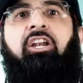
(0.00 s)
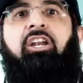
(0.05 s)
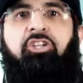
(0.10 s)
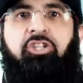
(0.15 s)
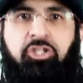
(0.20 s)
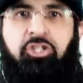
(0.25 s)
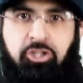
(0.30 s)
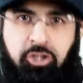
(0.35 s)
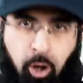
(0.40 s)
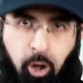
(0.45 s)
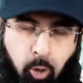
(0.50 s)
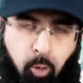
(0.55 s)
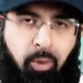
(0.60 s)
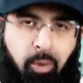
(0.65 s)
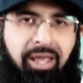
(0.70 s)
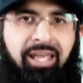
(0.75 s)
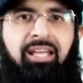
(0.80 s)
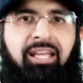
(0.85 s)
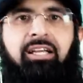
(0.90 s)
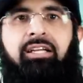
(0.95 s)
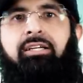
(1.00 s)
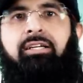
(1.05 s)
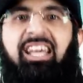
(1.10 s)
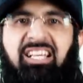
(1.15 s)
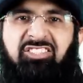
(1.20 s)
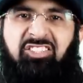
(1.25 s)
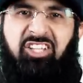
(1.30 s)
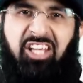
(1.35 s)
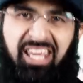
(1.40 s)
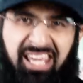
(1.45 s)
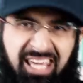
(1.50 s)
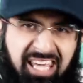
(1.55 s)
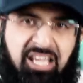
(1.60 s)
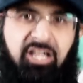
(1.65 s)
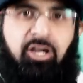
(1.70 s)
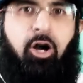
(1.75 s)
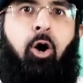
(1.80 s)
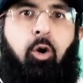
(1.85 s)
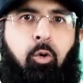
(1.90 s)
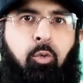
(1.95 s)
and showing his
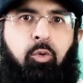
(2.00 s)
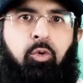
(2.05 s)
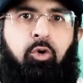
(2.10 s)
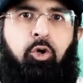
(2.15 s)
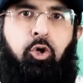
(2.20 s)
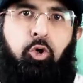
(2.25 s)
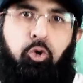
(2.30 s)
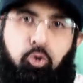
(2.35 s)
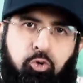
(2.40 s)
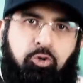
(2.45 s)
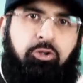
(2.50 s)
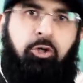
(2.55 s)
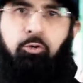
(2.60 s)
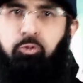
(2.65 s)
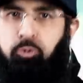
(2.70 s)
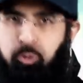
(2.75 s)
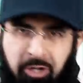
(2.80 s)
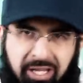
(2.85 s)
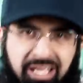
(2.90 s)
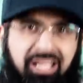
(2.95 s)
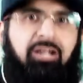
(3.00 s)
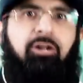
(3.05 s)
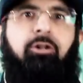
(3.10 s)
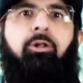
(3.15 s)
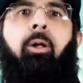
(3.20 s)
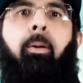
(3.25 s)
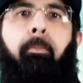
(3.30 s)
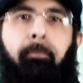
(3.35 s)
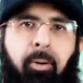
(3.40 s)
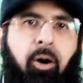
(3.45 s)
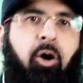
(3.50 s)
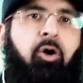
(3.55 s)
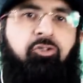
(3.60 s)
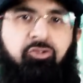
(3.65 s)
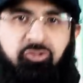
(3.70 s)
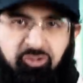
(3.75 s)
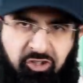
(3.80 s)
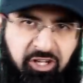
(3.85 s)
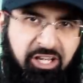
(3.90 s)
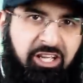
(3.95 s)
ego who the real boss